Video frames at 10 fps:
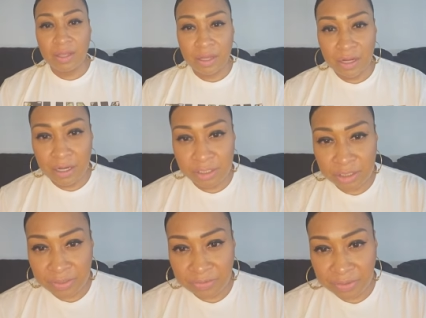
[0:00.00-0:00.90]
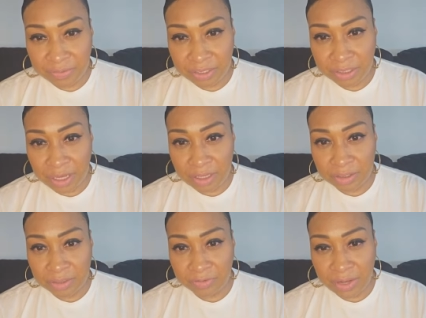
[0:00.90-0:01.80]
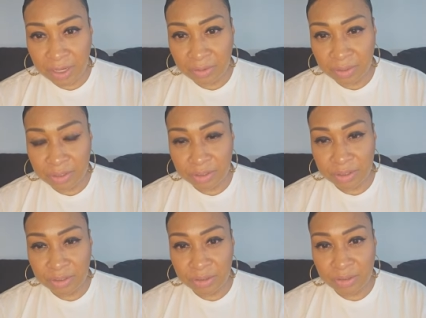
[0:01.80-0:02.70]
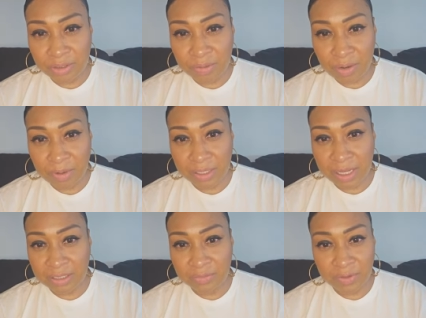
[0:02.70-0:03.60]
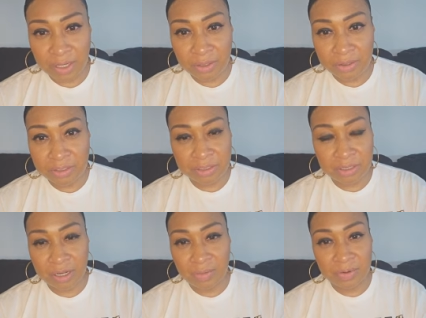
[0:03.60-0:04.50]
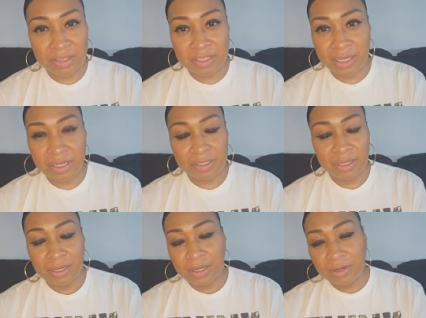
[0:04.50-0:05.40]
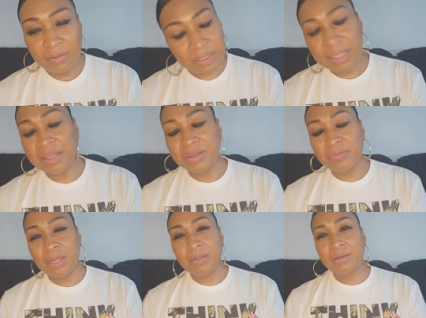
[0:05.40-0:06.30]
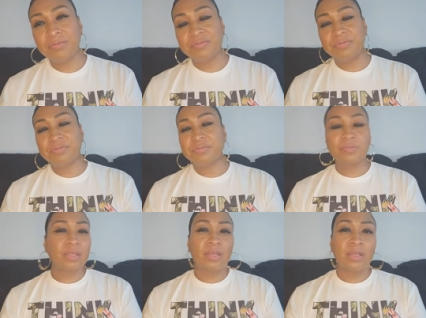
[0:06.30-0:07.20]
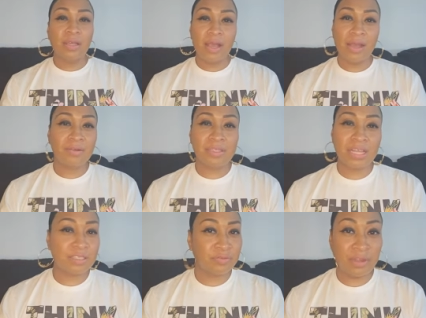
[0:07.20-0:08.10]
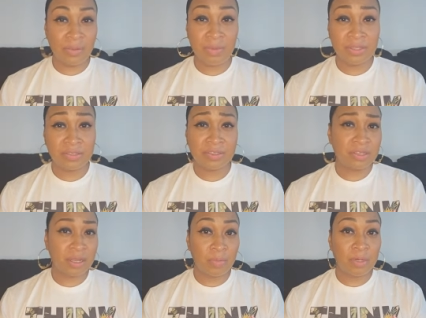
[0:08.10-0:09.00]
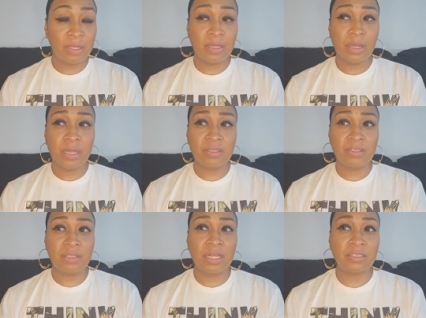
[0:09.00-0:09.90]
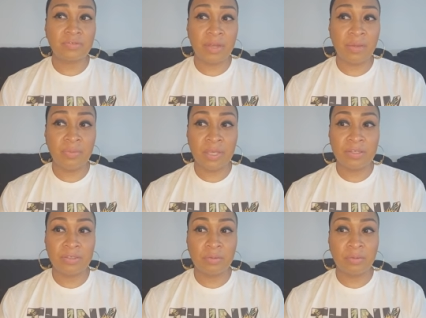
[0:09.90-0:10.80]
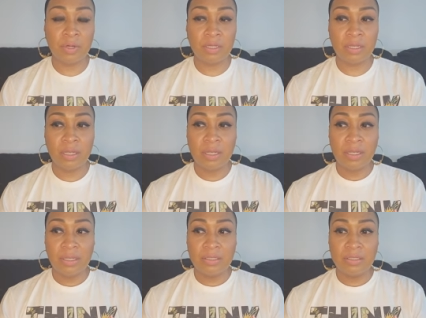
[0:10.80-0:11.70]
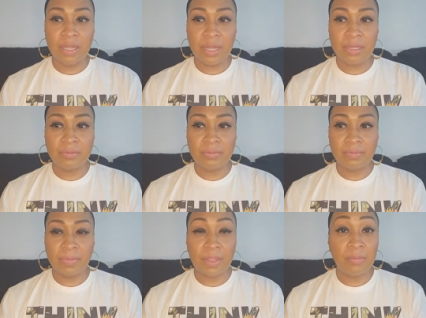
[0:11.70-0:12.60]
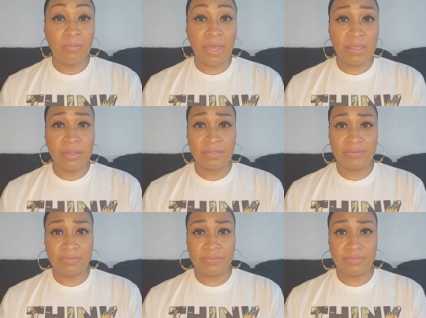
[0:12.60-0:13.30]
150,000 followers on YouTube, I will classify you as a celebrity, Taj. Well, thank you, my love. I don't classify me as a celebrity. I just classify me as someone that made it,